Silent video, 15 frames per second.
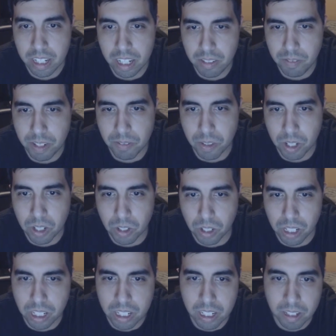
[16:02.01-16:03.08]
I've never
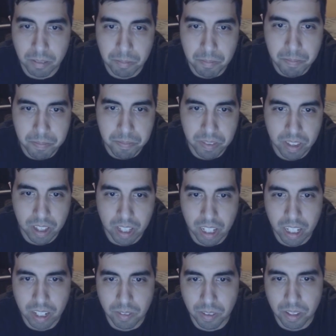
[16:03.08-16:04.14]
cooked.
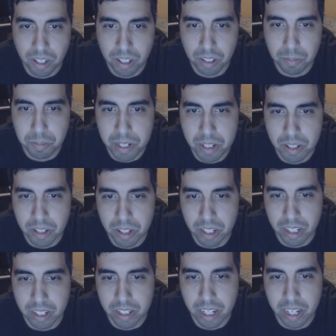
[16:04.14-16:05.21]
I never thought there'd be such
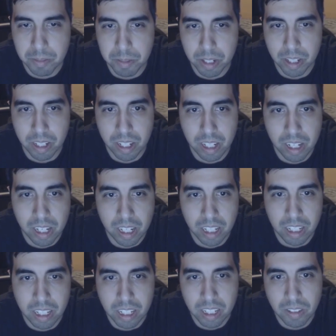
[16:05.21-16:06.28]
an exam.
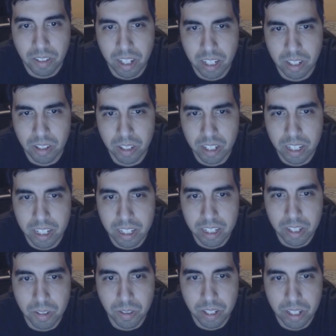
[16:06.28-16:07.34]
What kind of cooking
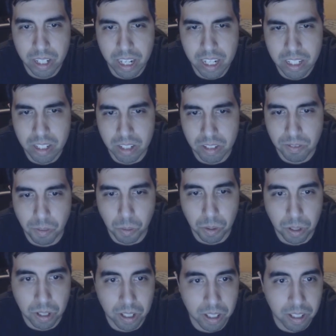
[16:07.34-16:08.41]
is he going to ask us
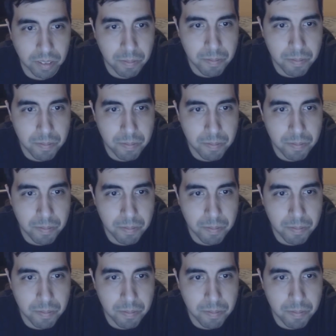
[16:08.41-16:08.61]
for?